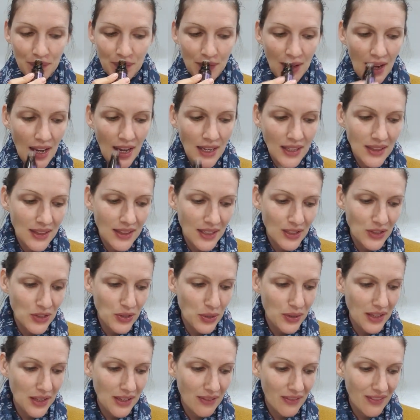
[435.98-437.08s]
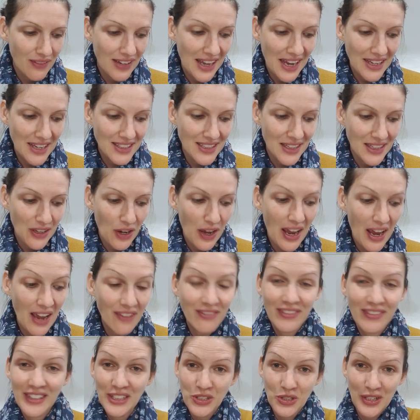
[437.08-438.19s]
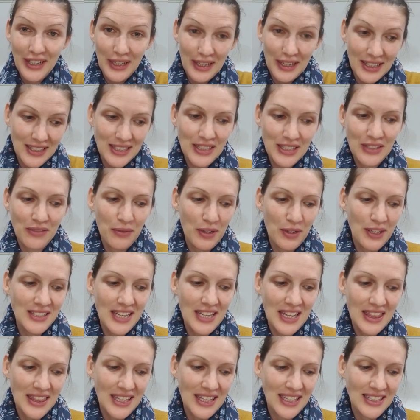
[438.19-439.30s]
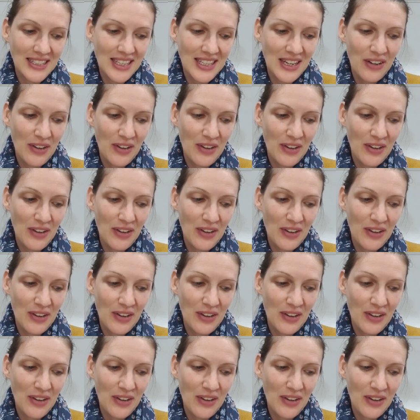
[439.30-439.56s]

anything soothing and relaxing, I have literally a list of 10 things here,